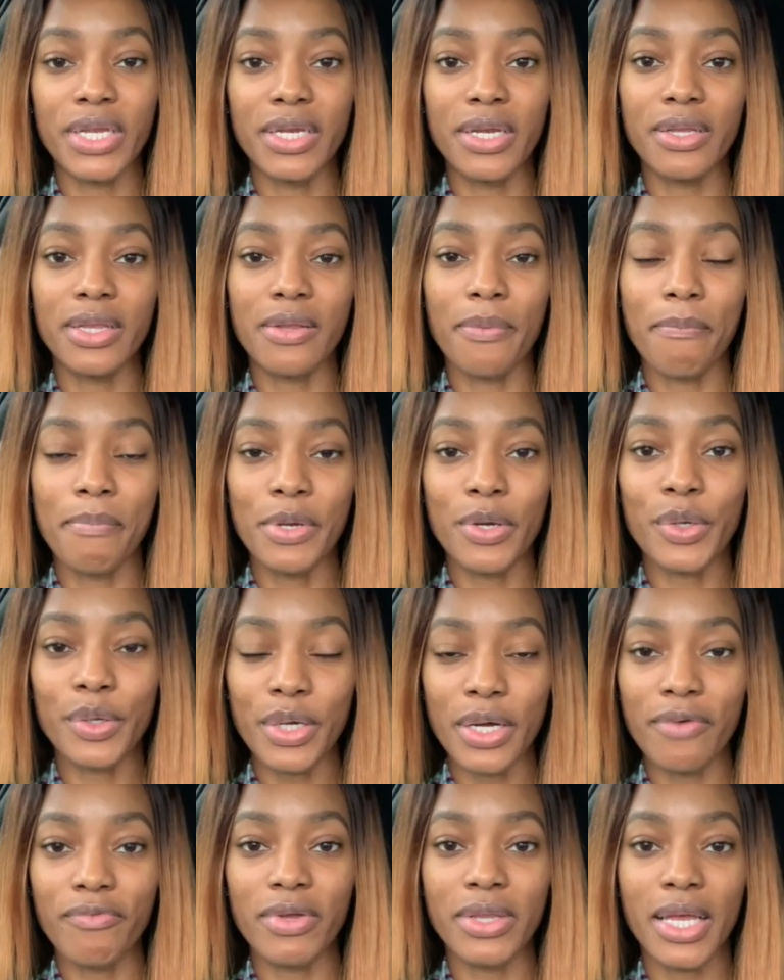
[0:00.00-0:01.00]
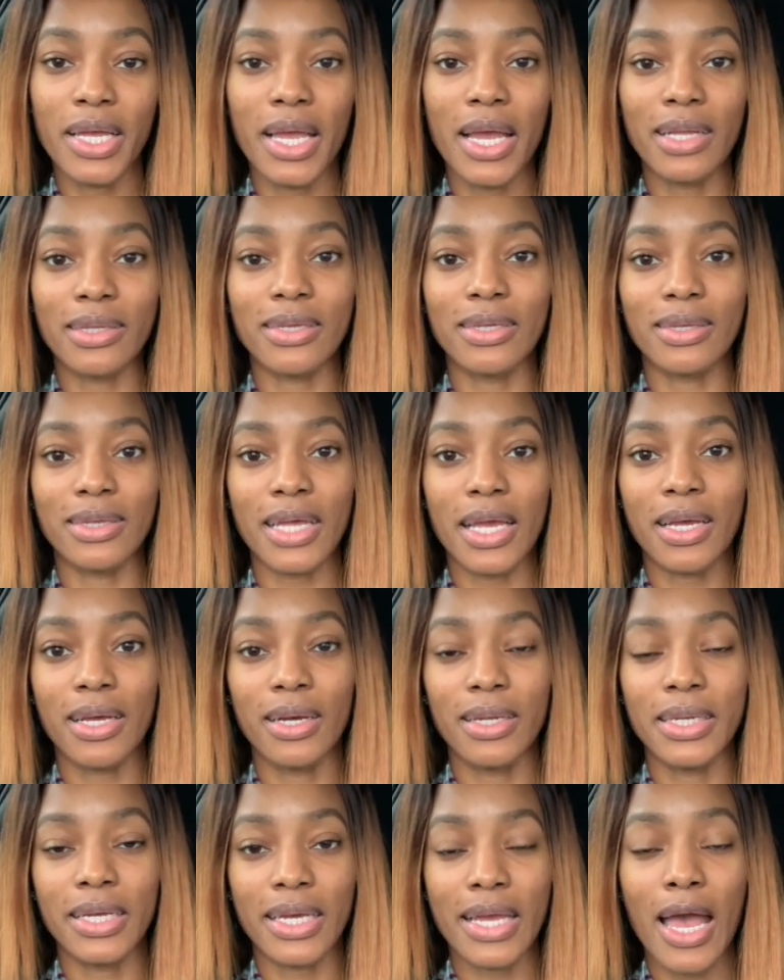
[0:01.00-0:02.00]
And in the middle of it, they had to take
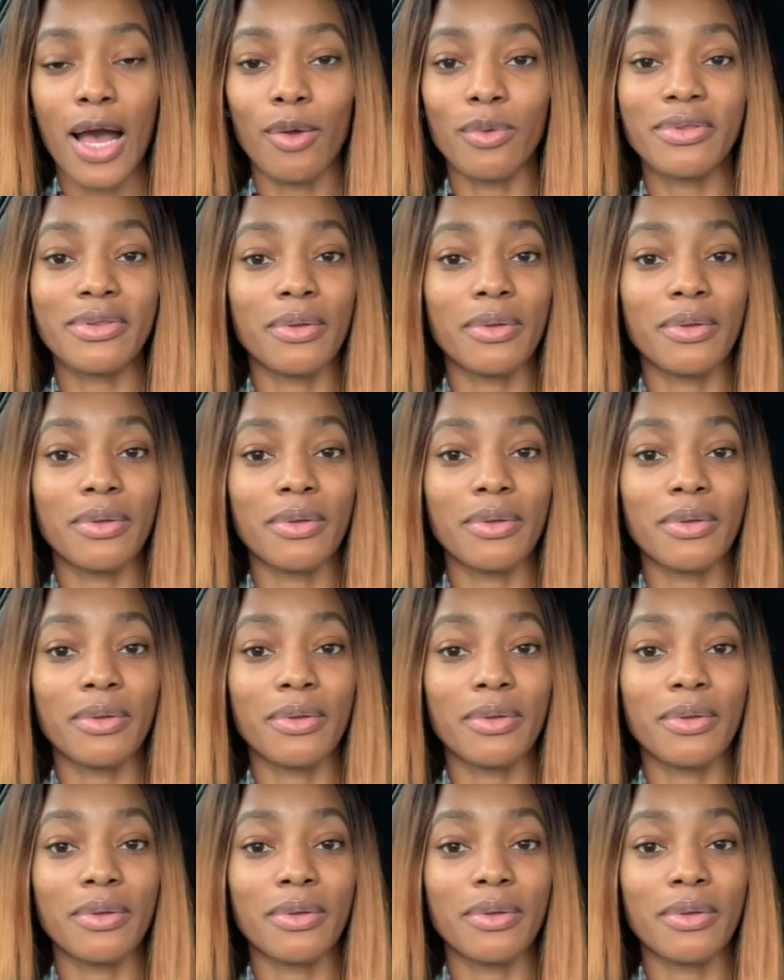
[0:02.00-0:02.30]
an account.